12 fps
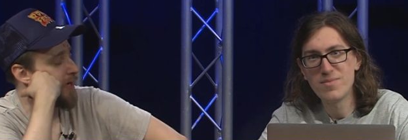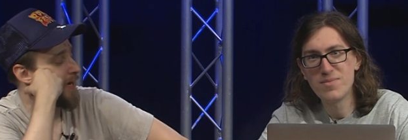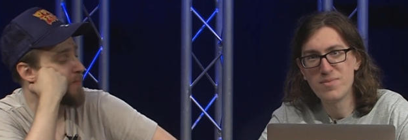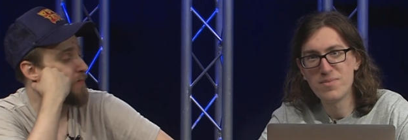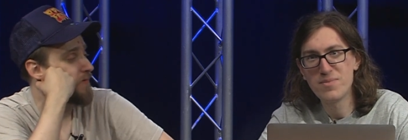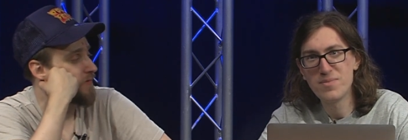
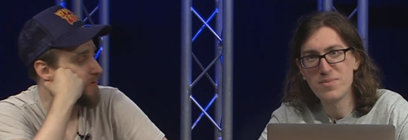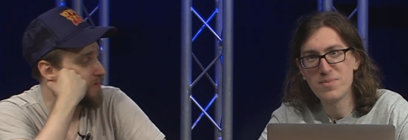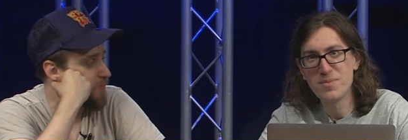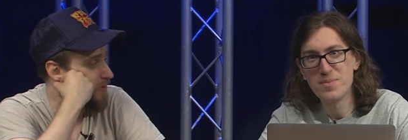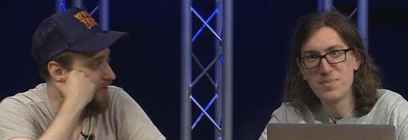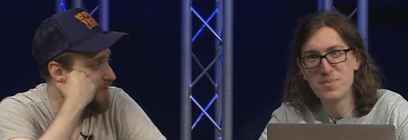Speaker 1: happened?
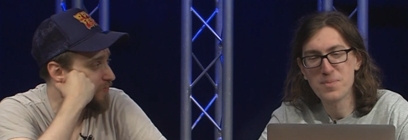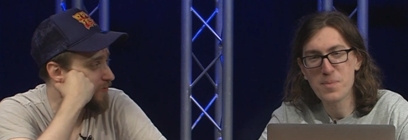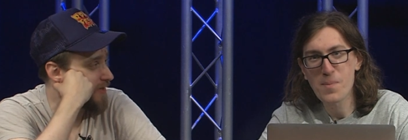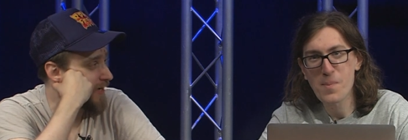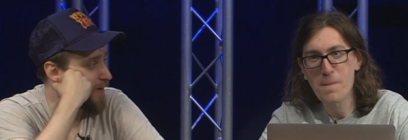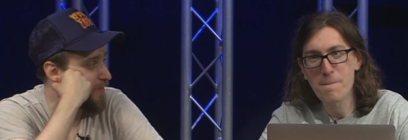What's
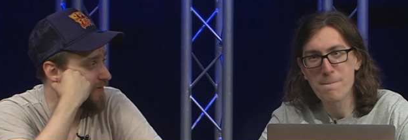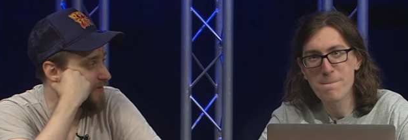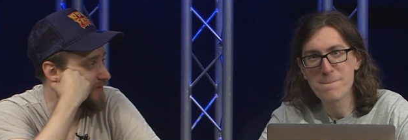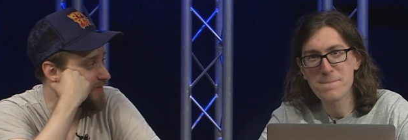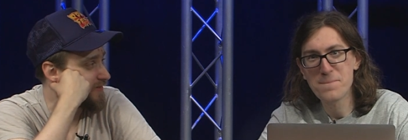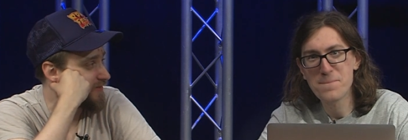what's
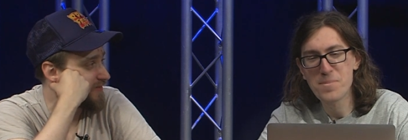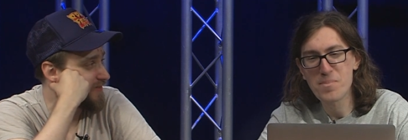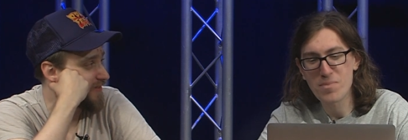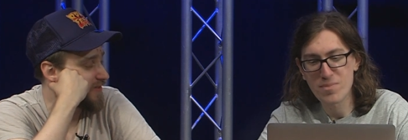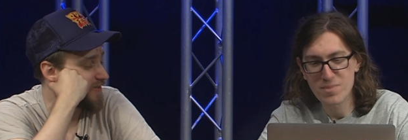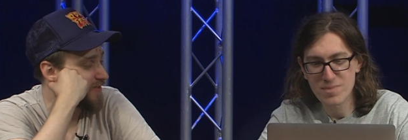happening
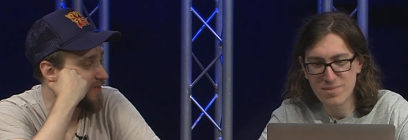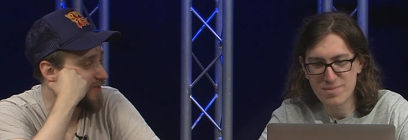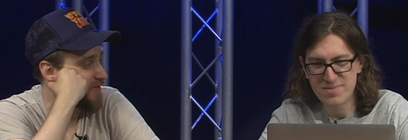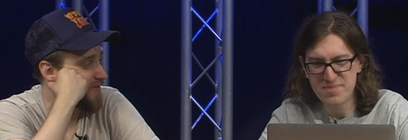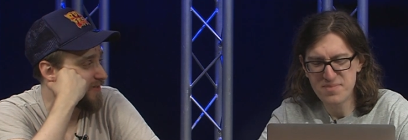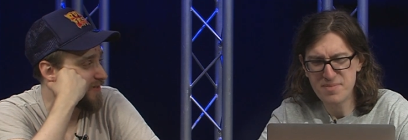in this
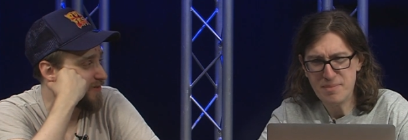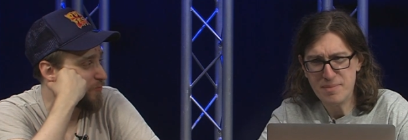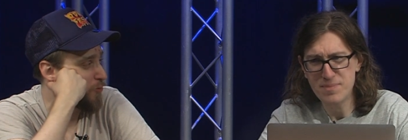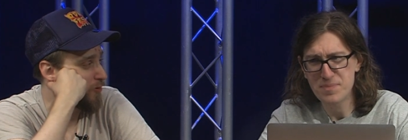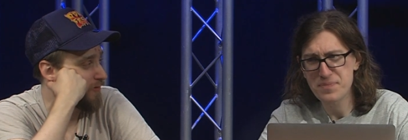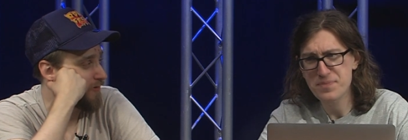in, in the
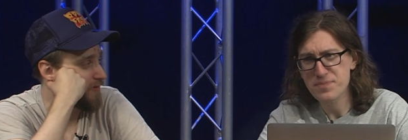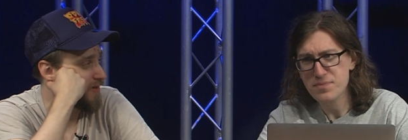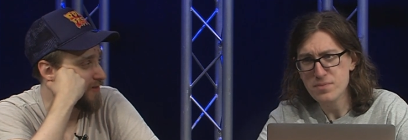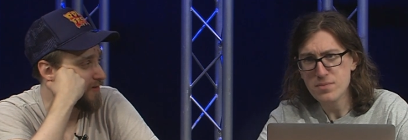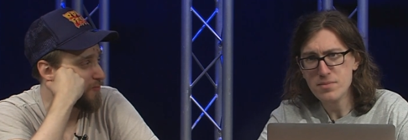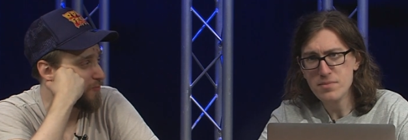world
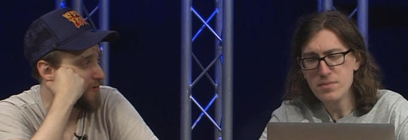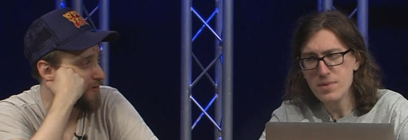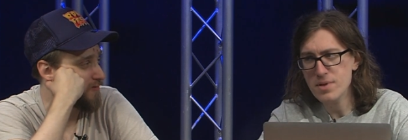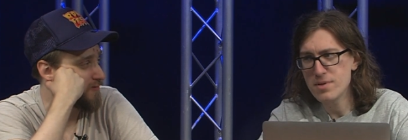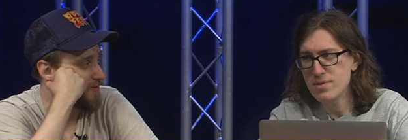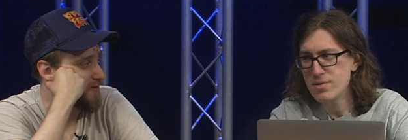in the
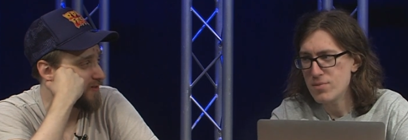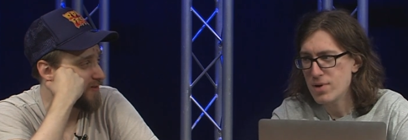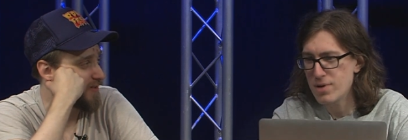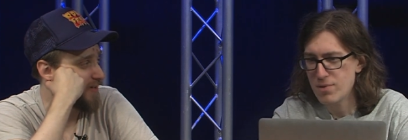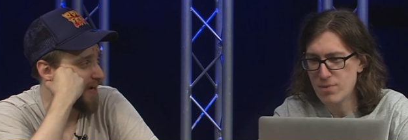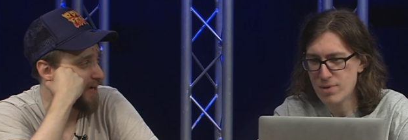news in
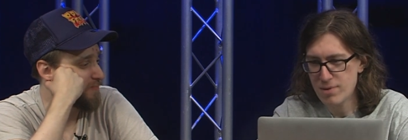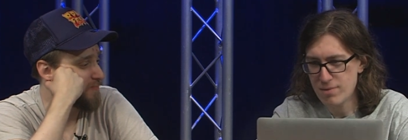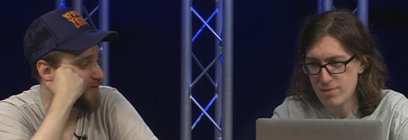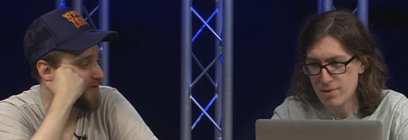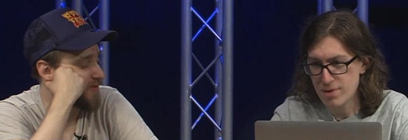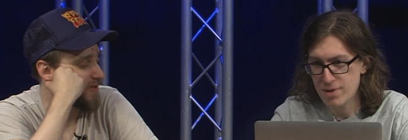we're, the games?
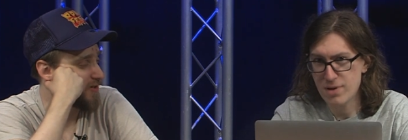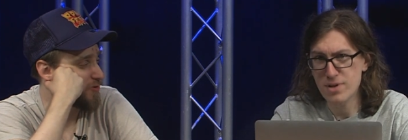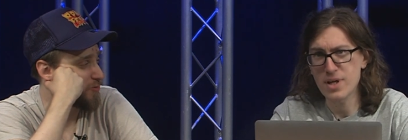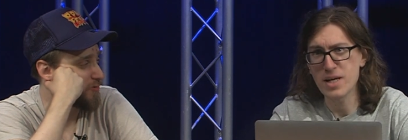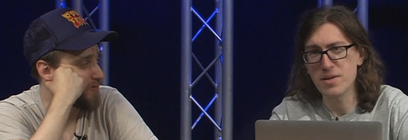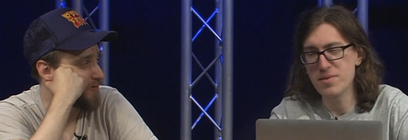We're, we're a little
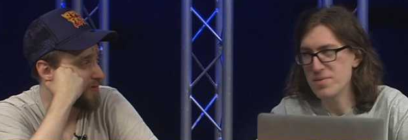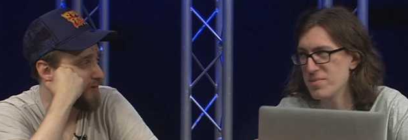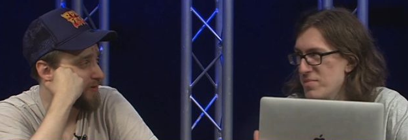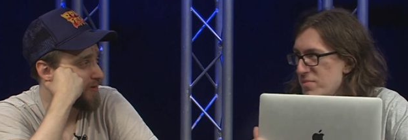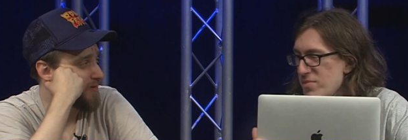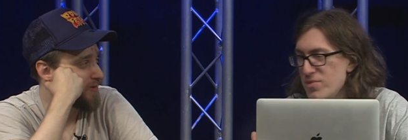central.
Speaker 2: late.
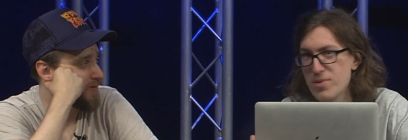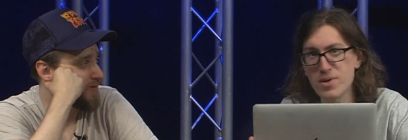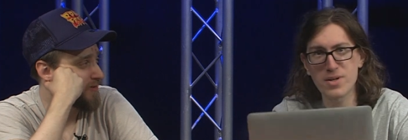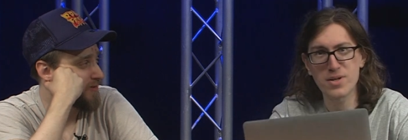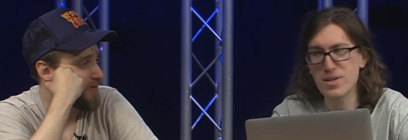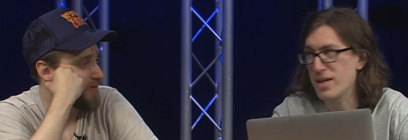We're a
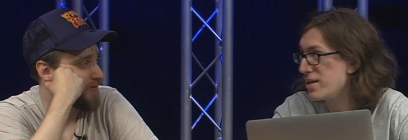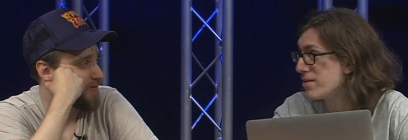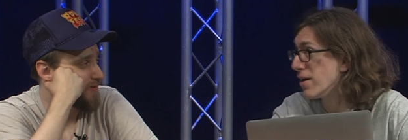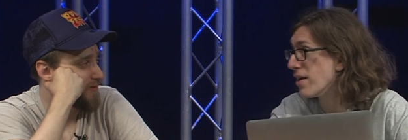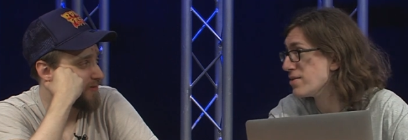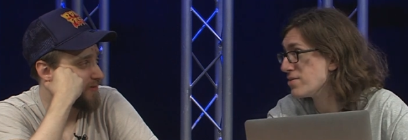little late,
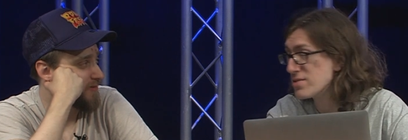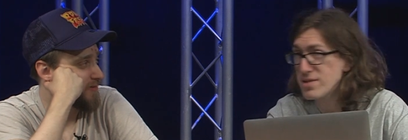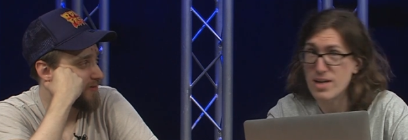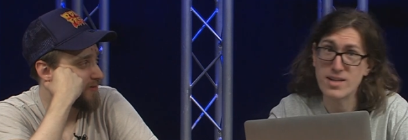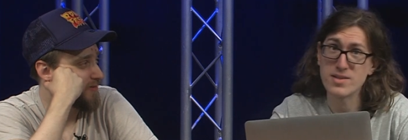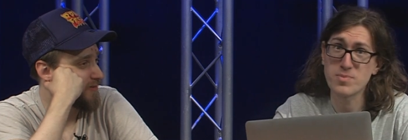guys.
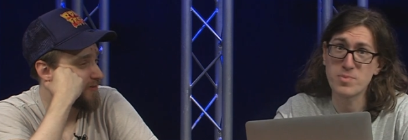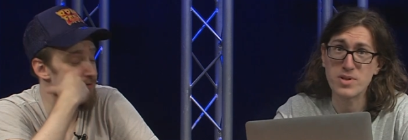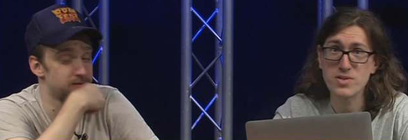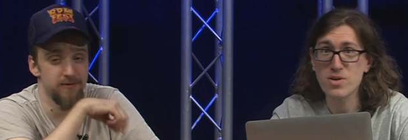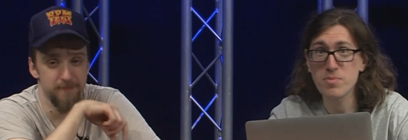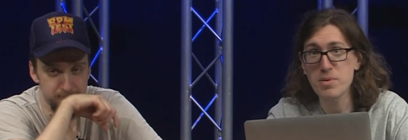Guys,
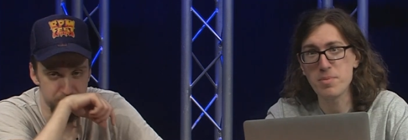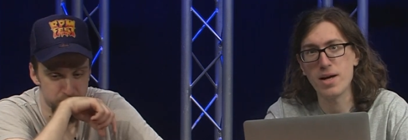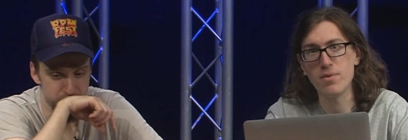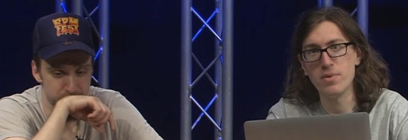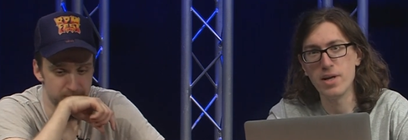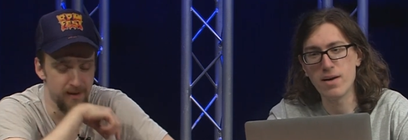please don't be mad.
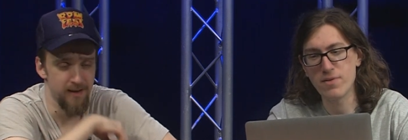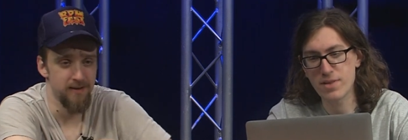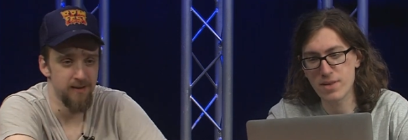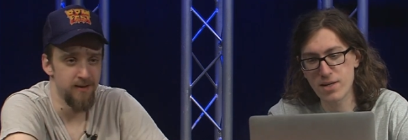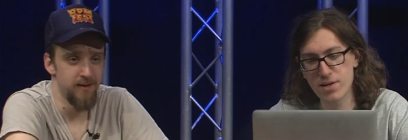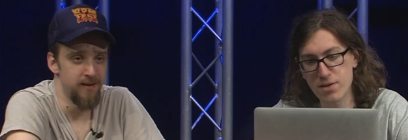We have a
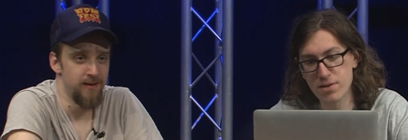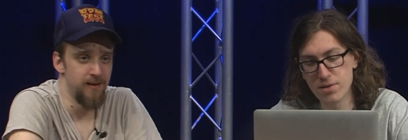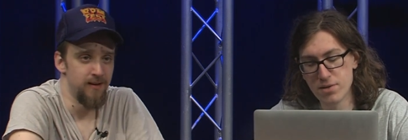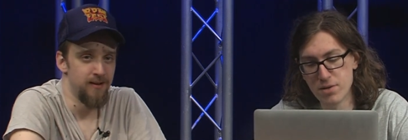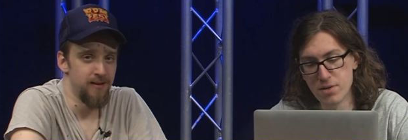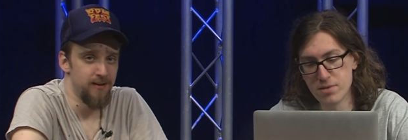thing.
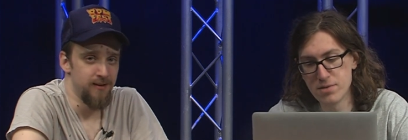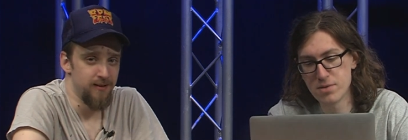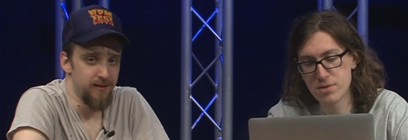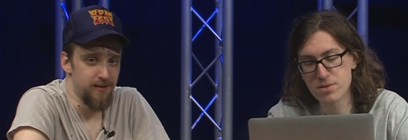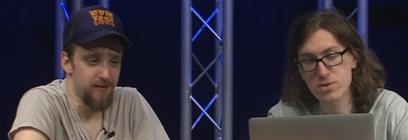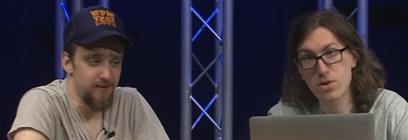
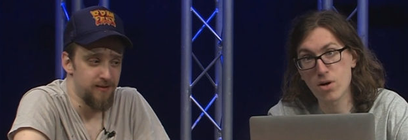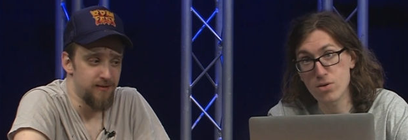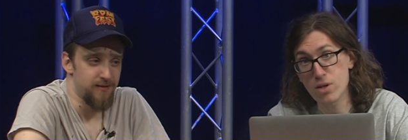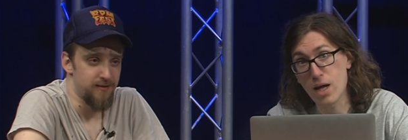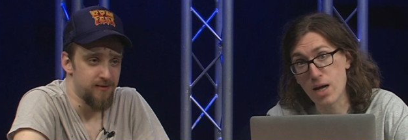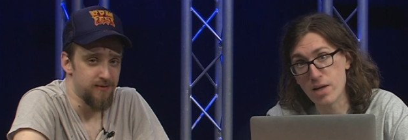It's called
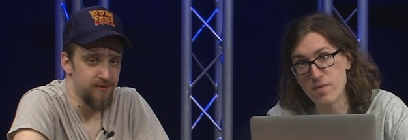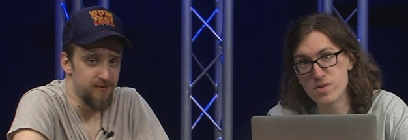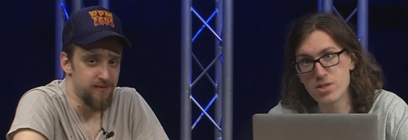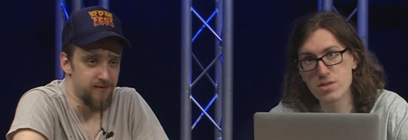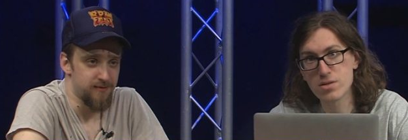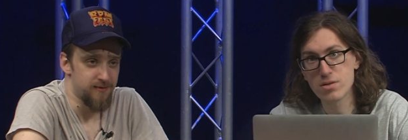
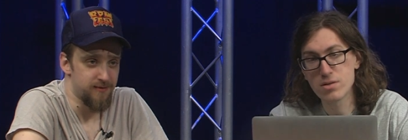lives.